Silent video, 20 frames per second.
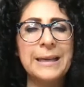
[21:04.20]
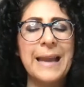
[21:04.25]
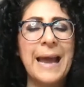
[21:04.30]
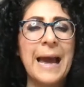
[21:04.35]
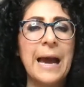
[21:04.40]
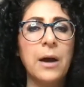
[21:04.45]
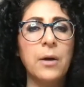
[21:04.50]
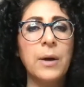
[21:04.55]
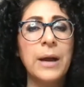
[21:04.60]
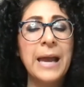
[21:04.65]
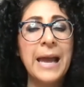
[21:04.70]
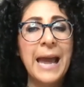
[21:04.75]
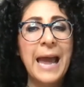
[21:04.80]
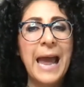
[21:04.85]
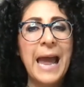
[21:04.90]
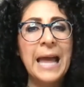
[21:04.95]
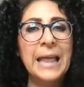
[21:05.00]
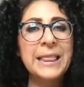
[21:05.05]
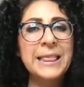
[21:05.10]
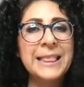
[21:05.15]
now,
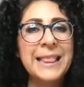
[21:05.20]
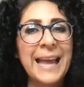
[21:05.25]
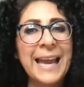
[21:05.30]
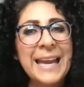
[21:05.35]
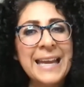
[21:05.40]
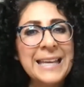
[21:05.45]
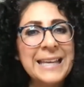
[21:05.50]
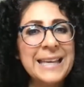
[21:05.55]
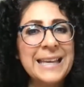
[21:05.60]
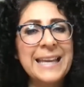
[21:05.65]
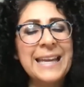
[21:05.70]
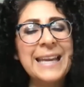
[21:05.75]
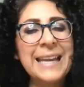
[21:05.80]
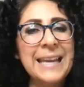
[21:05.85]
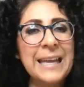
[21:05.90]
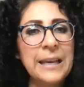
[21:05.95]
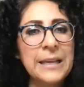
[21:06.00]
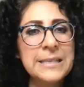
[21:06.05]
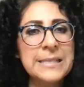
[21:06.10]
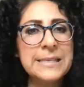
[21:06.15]
and they
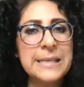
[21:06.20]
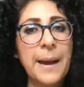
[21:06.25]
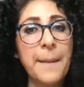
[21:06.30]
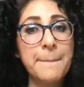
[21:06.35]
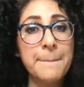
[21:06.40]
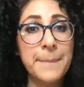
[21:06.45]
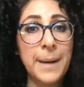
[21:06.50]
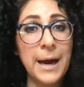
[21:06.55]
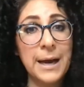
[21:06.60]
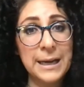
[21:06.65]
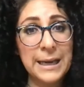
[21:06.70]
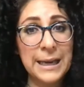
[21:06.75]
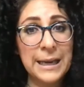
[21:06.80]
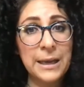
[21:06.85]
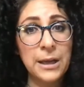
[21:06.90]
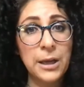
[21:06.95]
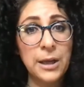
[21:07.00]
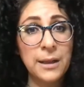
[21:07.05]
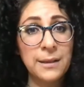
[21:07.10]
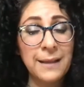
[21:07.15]
need
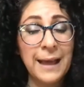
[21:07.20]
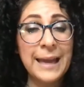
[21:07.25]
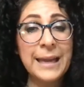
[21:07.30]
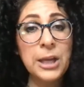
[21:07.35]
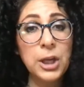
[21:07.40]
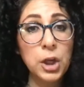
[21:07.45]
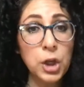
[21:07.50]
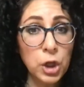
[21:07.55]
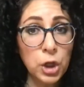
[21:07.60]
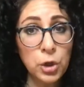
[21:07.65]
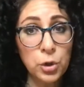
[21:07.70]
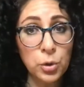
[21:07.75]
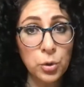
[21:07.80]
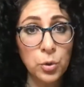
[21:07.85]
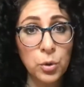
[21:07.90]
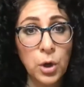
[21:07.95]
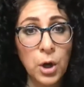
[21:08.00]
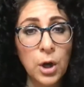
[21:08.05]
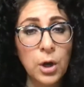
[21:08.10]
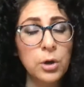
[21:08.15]
somebody like
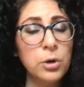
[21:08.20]
you